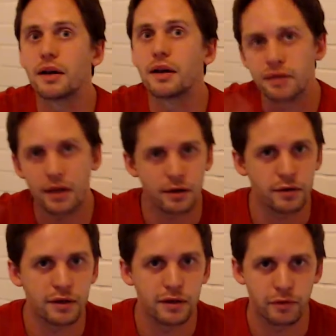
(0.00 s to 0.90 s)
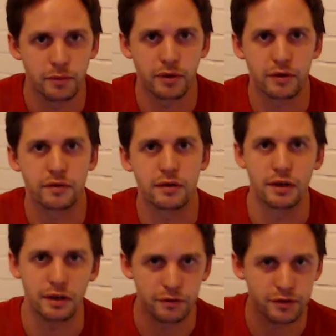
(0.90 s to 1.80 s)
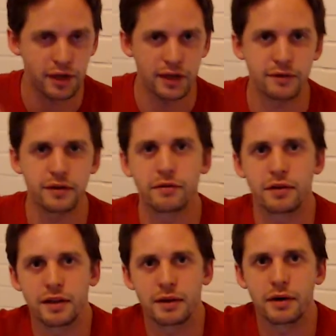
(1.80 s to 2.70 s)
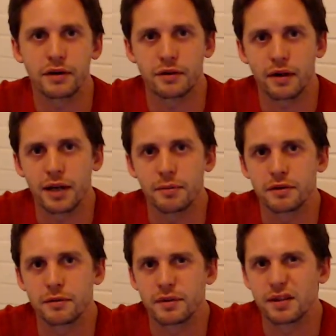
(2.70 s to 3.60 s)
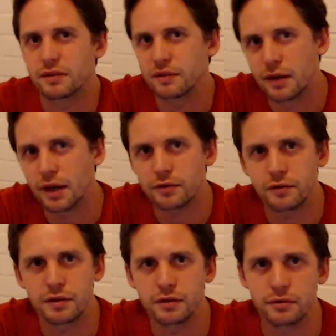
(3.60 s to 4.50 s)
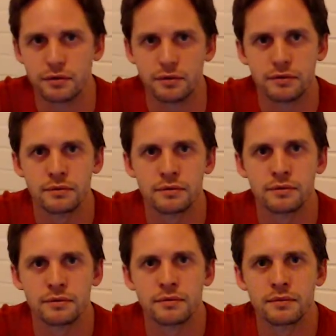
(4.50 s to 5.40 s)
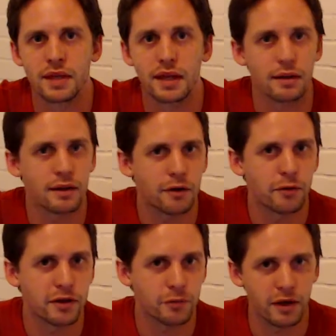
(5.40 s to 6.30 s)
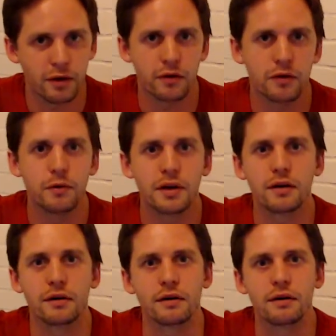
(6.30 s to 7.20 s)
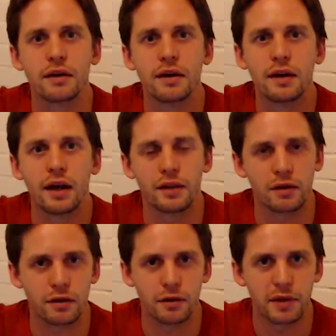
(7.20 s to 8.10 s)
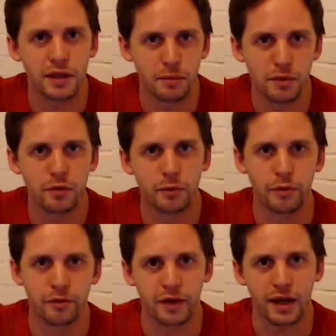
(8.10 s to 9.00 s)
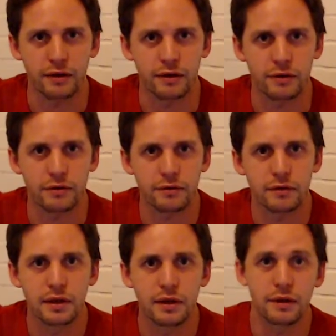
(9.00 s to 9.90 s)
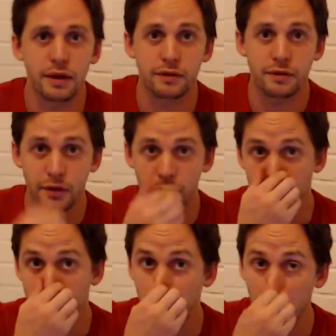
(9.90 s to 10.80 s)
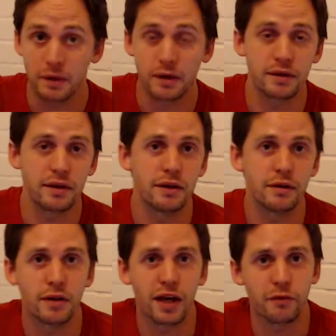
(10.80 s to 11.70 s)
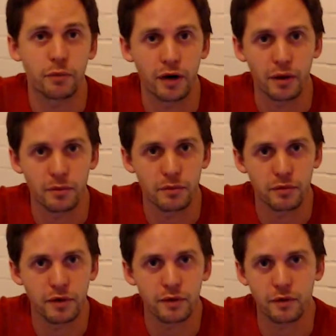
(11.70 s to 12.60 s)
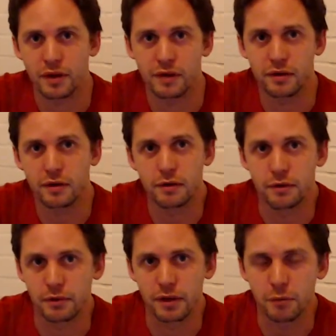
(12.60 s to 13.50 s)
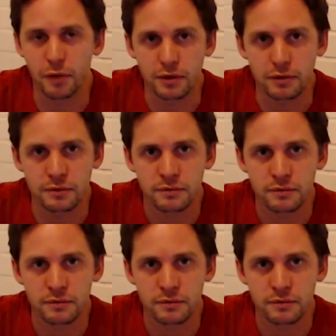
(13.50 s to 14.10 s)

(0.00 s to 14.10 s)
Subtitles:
entirely different person and you've changed everything about your habits, but that's not actually true. In a lot of ways, we are who we are, and there are going to be immutable factors, things that you continue to have problems with or things that you do really well.